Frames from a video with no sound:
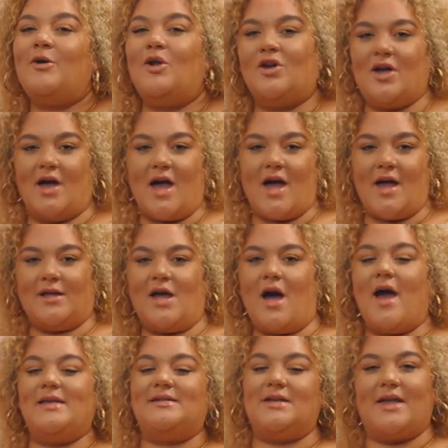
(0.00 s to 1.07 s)
Now we're
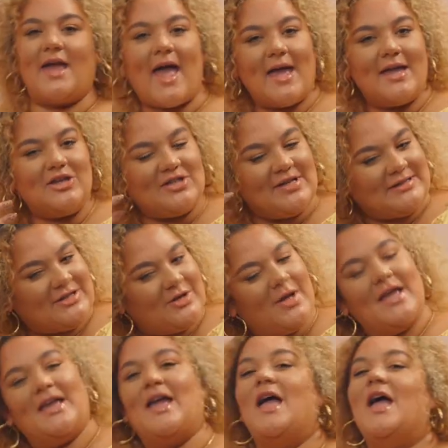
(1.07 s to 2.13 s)
guys, okay?
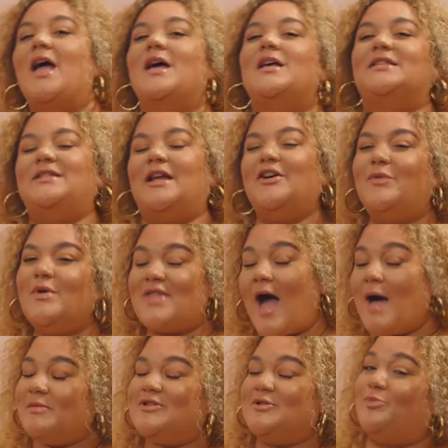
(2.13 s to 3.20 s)
Stuff with
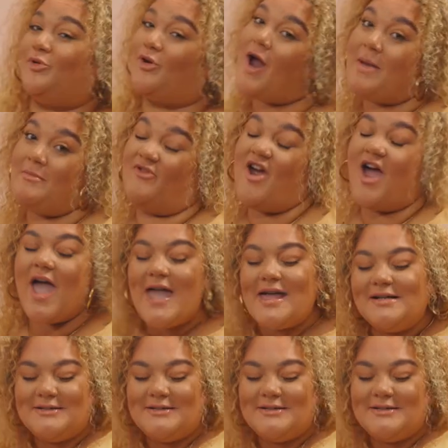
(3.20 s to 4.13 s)
Amazon Prime, all right?